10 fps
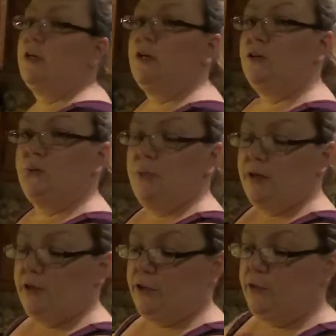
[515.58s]
also
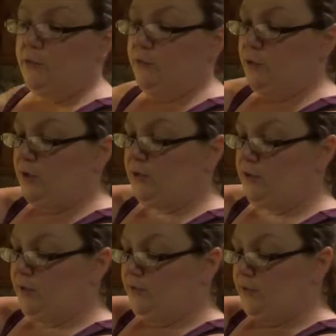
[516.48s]
make your own
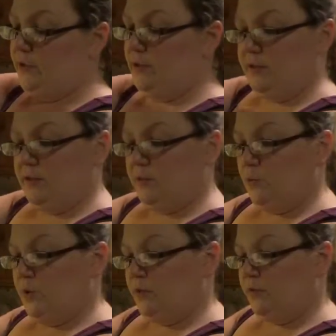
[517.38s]
frosting for this as
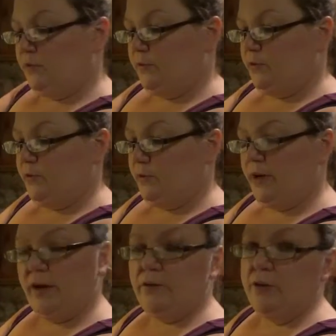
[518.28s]
well if you have the